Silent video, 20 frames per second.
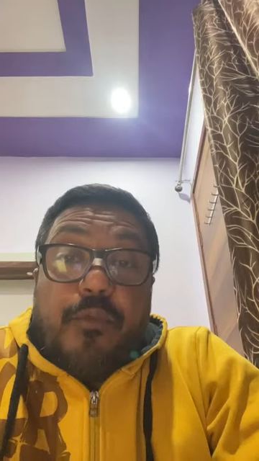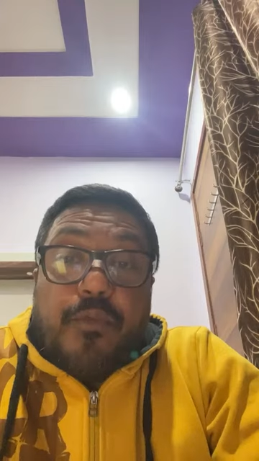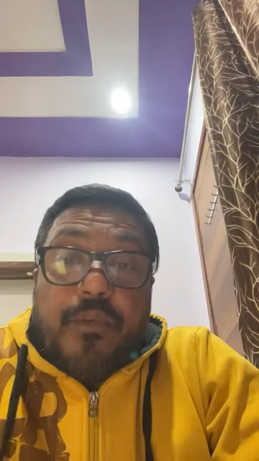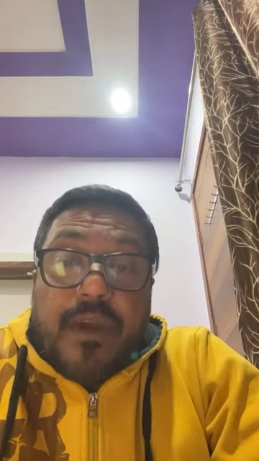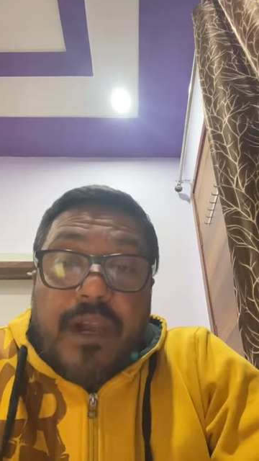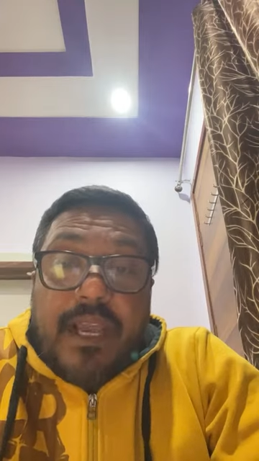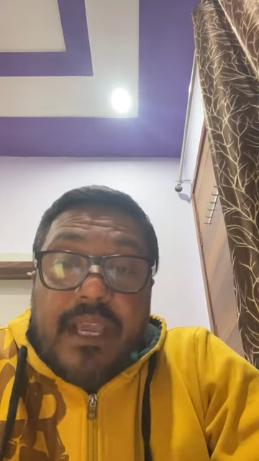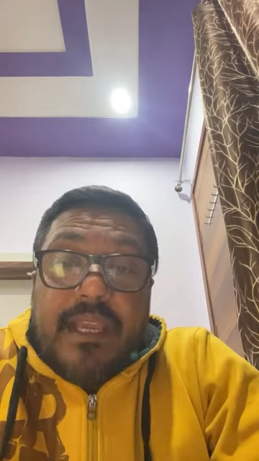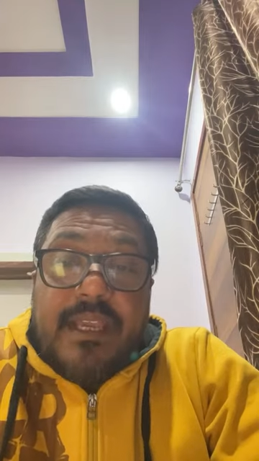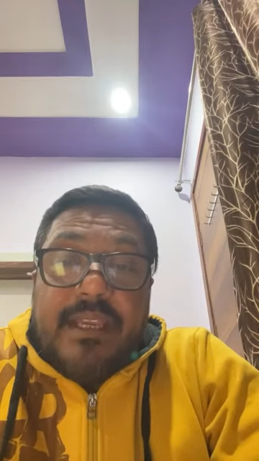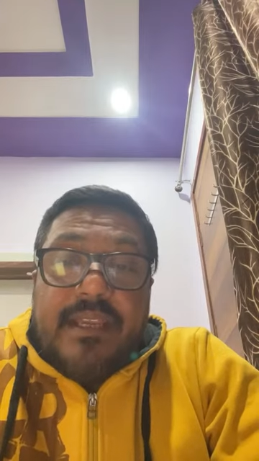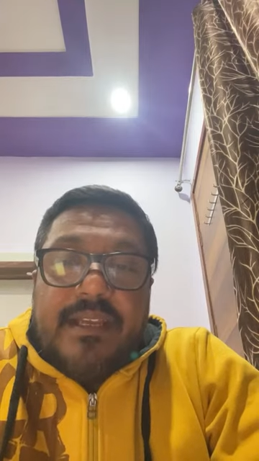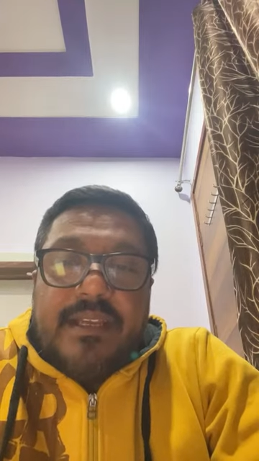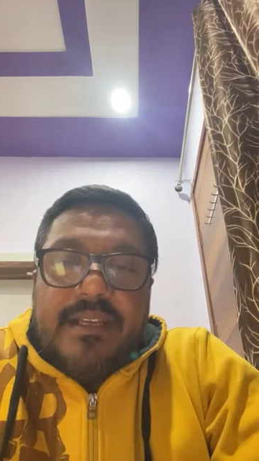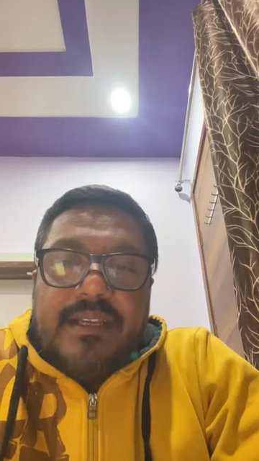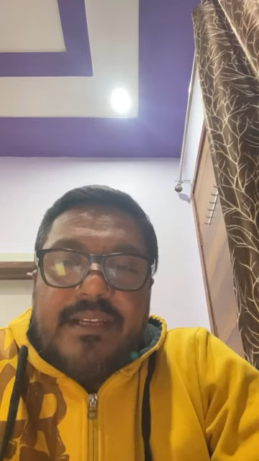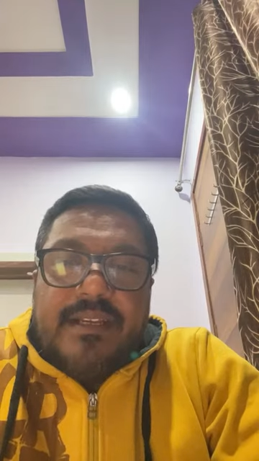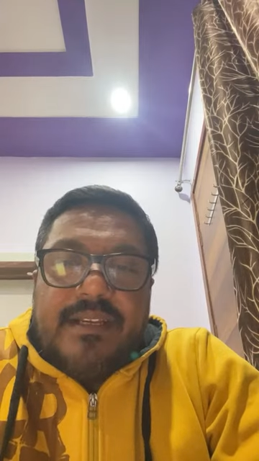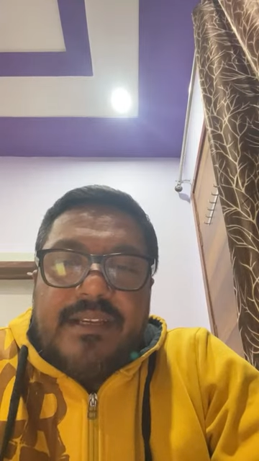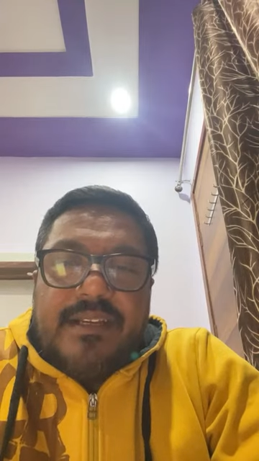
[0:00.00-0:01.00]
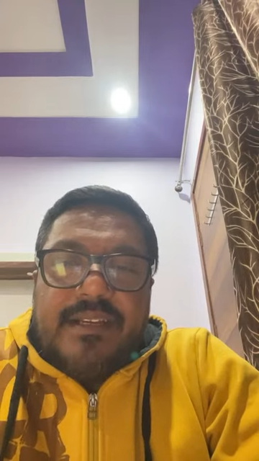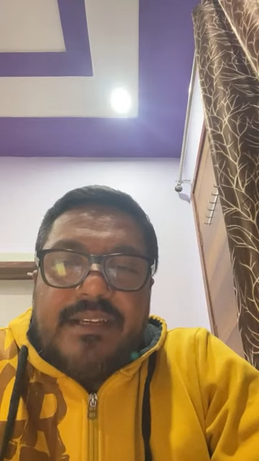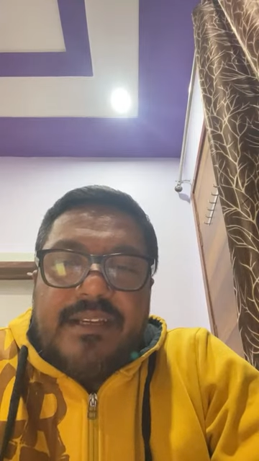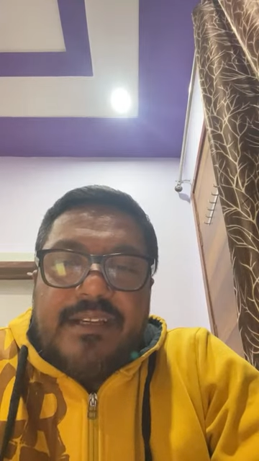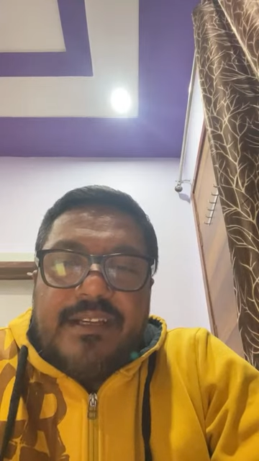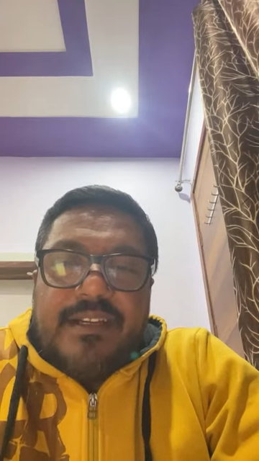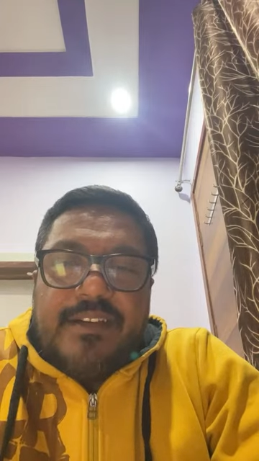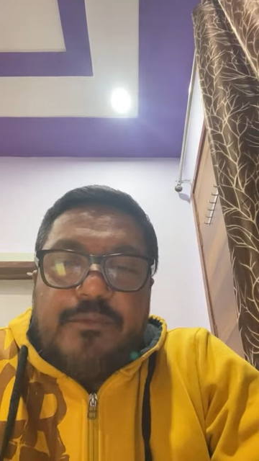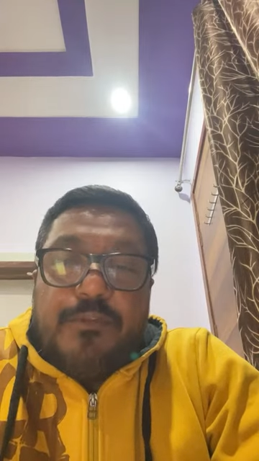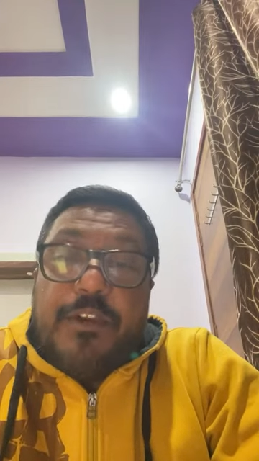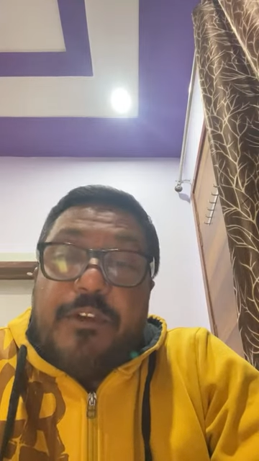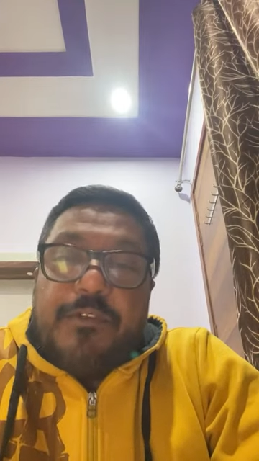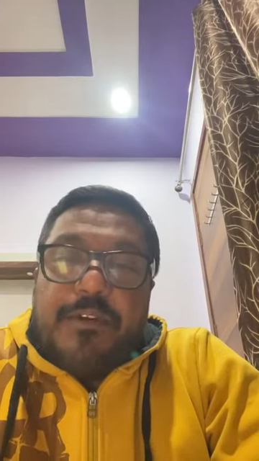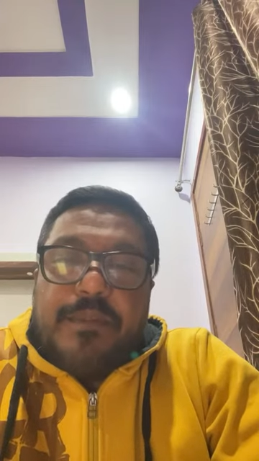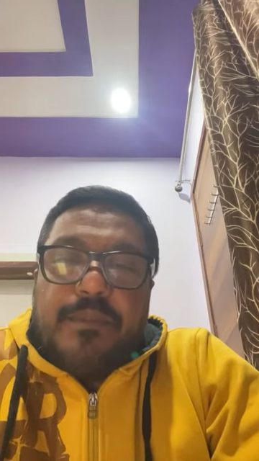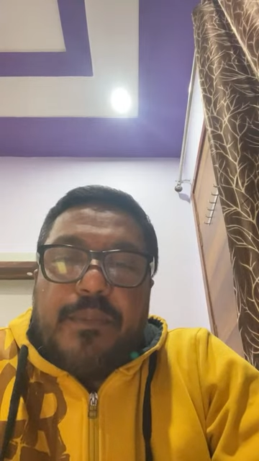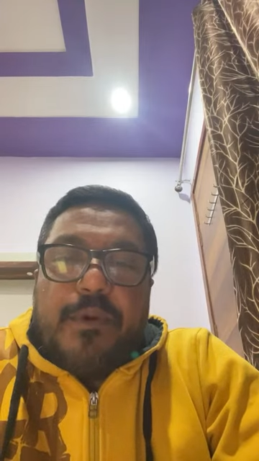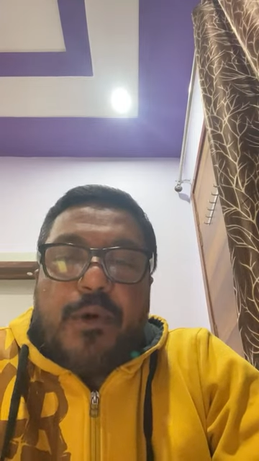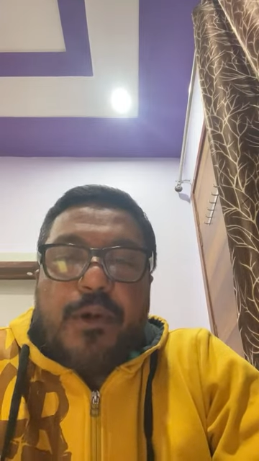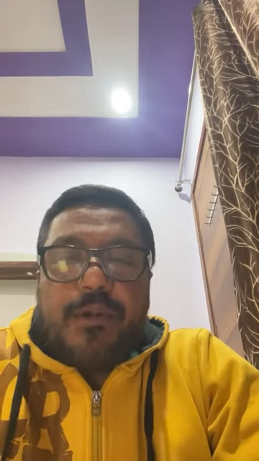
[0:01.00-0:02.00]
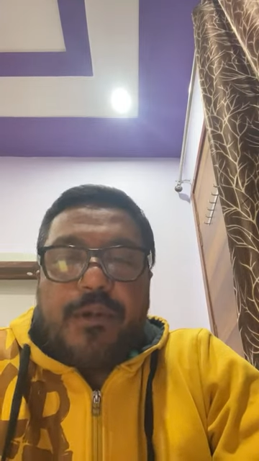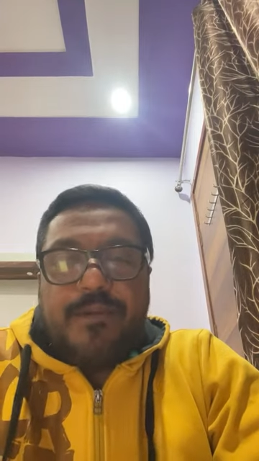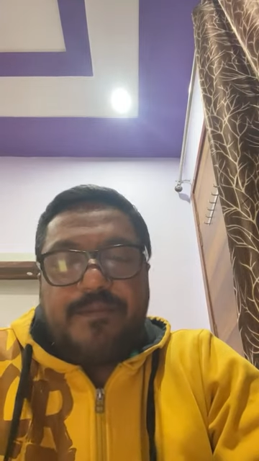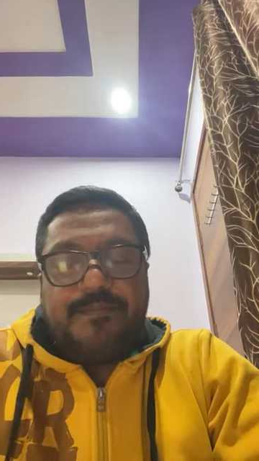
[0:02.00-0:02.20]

why we were born.